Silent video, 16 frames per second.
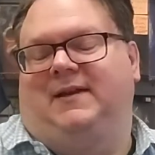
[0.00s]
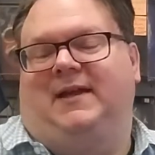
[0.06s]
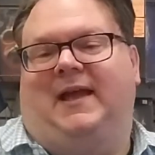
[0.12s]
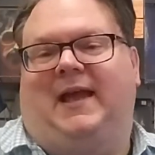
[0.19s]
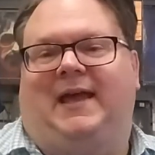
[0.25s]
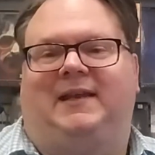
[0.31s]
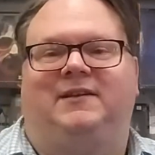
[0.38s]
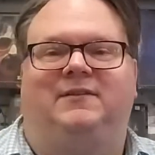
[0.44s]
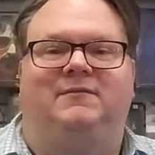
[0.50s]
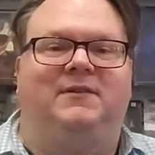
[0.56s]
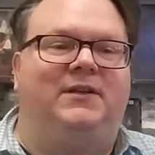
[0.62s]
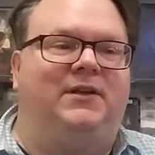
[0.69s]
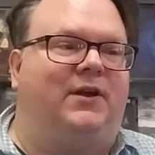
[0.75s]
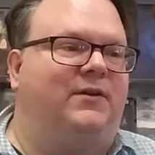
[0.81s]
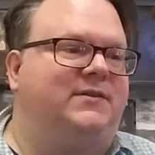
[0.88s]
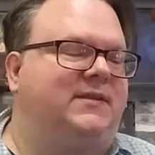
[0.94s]
and you
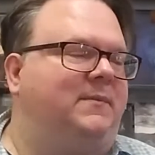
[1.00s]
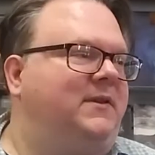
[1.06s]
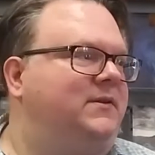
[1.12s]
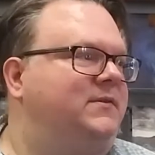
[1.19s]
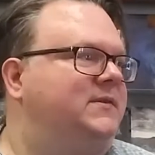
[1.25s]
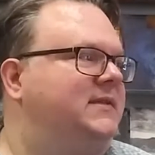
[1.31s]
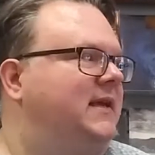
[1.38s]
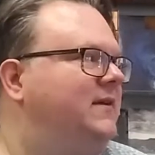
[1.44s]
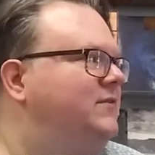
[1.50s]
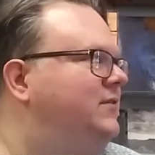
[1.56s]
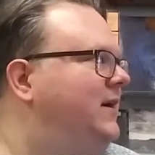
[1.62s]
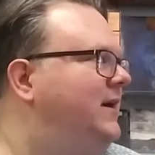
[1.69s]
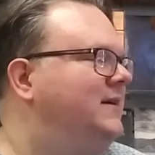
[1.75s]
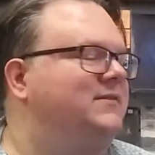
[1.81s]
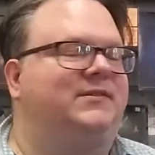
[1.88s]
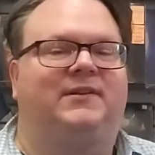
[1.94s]
know some of those
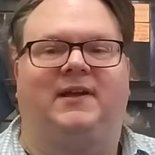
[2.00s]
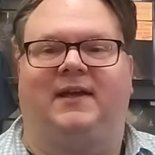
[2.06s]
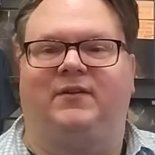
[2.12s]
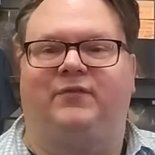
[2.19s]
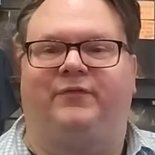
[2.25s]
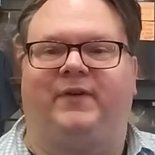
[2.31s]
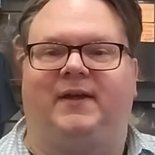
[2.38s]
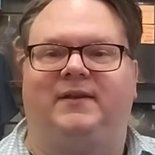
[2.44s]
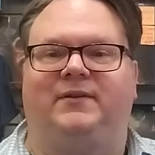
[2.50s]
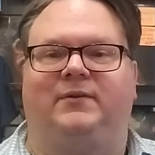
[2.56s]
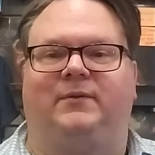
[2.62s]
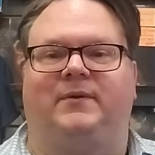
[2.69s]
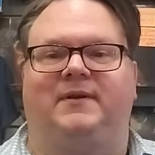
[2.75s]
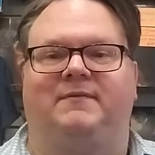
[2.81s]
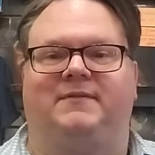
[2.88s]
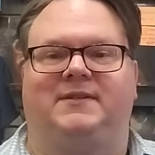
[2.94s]
soundtracks are kind of fun to
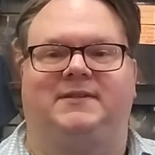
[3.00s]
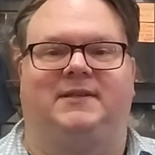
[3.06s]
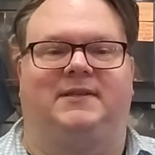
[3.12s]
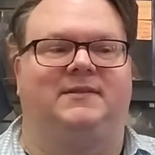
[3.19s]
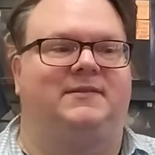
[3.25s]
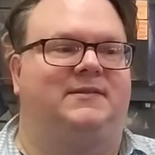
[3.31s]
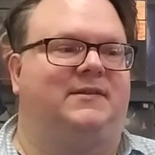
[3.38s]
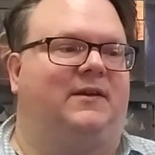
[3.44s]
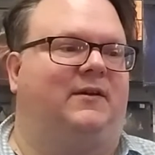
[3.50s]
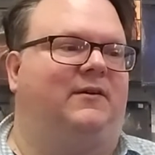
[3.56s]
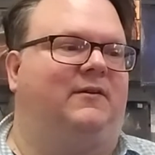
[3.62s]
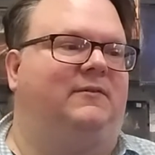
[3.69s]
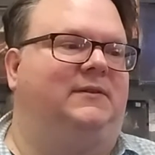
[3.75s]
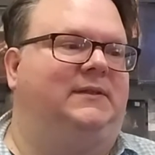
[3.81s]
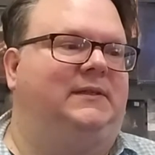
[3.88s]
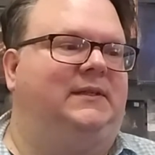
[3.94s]
revisit.
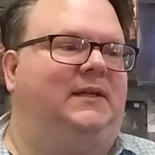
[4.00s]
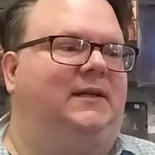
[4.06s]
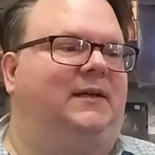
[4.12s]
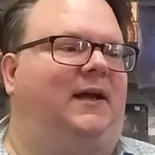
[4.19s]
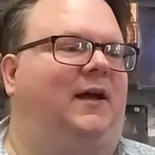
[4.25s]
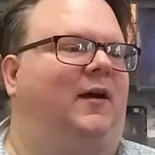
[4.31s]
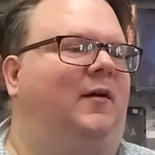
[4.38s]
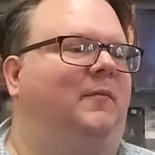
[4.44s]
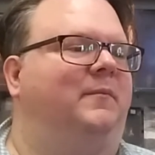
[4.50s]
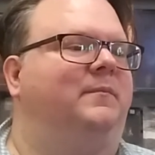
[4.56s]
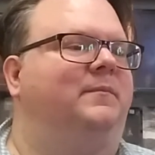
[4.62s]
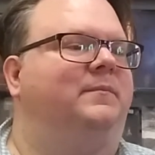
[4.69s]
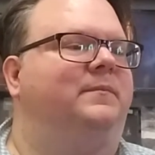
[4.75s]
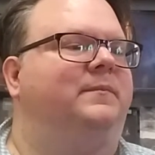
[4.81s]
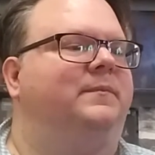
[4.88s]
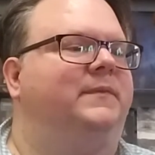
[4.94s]
So um,
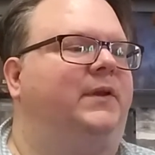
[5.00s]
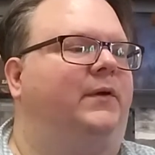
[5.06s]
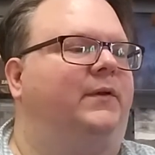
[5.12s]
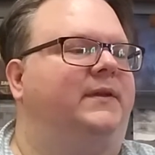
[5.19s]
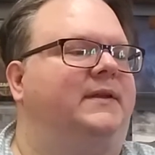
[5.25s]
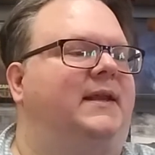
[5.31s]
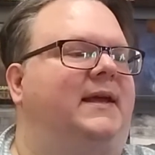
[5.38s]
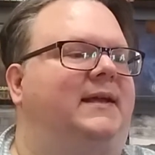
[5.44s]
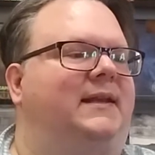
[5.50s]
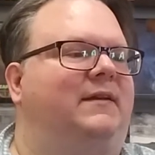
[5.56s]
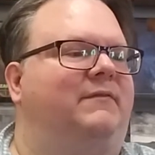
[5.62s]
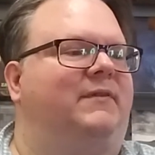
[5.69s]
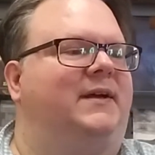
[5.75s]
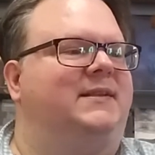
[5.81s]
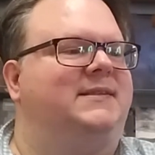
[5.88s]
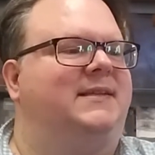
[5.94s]
the only negative
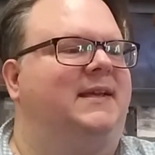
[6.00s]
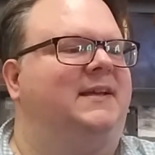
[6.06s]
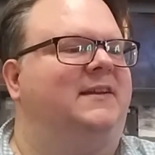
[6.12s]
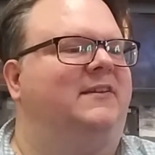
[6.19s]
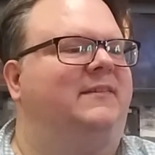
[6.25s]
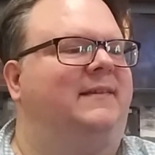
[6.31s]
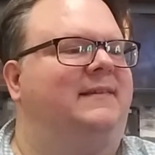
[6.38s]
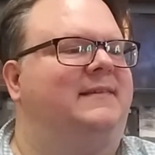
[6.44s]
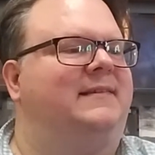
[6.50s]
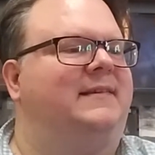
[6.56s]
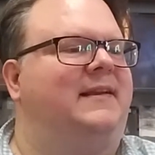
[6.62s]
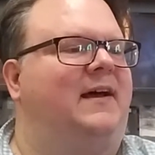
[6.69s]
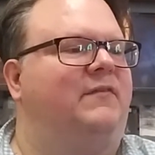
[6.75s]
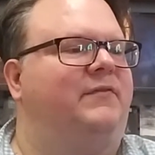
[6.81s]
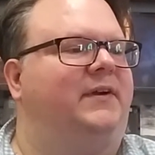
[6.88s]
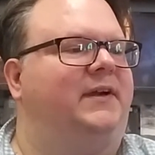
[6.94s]
I'd say is it's
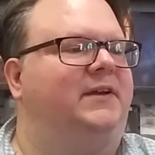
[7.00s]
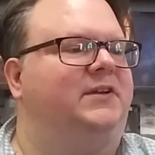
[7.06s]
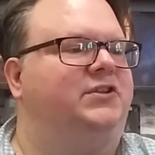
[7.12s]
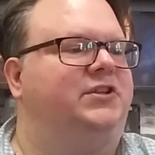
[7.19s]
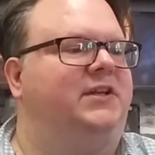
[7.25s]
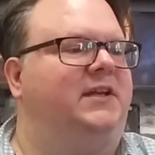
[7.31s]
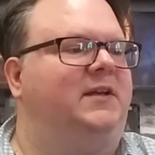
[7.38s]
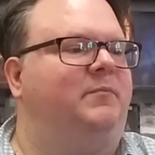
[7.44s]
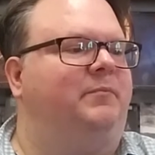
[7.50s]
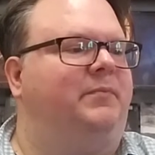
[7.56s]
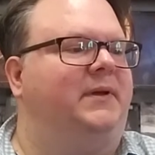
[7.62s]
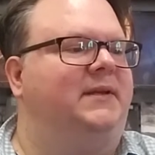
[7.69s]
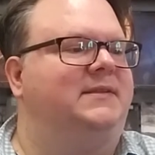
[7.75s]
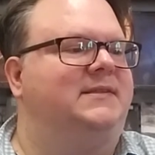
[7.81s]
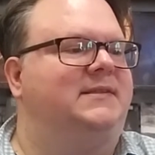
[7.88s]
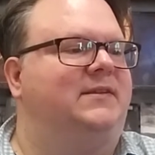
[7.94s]
not very cheap, but
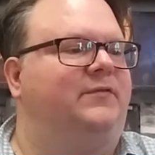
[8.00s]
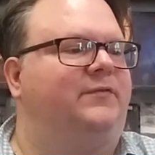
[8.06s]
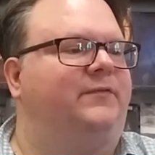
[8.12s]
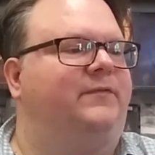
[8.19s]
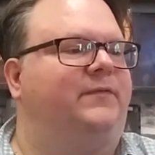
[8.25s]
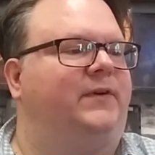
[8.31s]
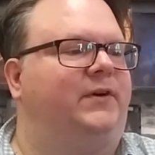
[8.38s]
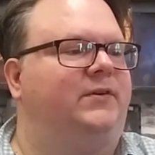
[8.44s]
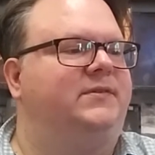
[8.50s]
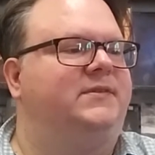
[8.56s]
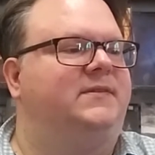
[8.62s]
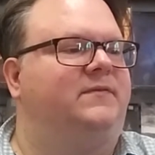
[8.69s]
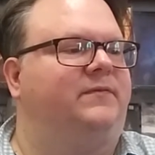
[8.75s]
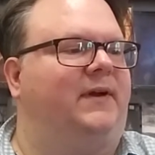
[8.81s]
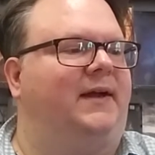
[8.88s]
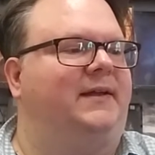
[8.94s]
it's the first
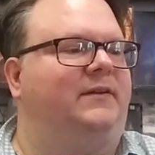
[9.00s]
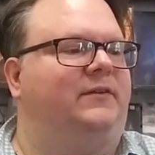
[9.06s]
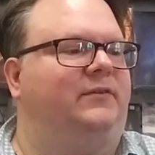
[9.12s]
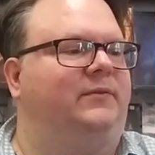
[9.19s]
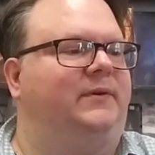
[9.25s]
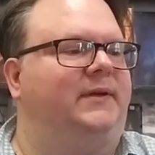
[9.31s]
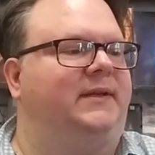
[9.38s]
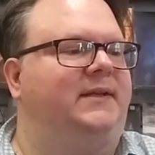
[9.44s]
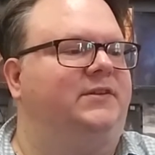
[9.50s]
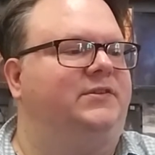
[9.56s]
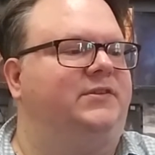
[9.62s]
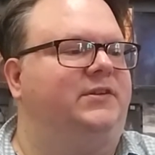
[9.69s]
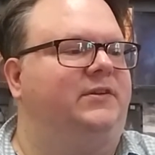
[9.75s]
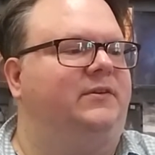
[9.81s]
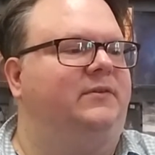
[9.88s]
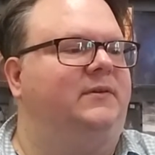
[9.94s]
vinyl
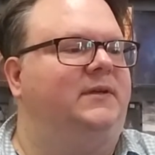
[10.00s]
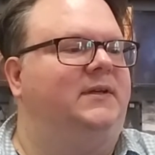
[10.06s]
reissue.